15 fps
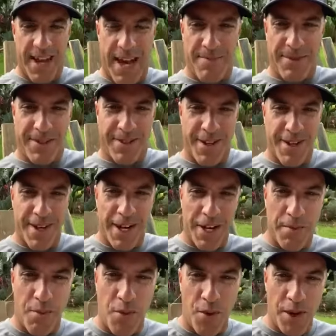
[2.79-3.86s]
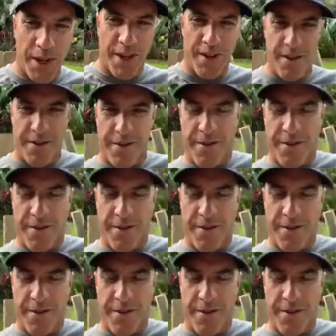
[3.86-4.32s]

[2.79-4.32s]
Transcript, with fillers: Happy Sunday. Good morning.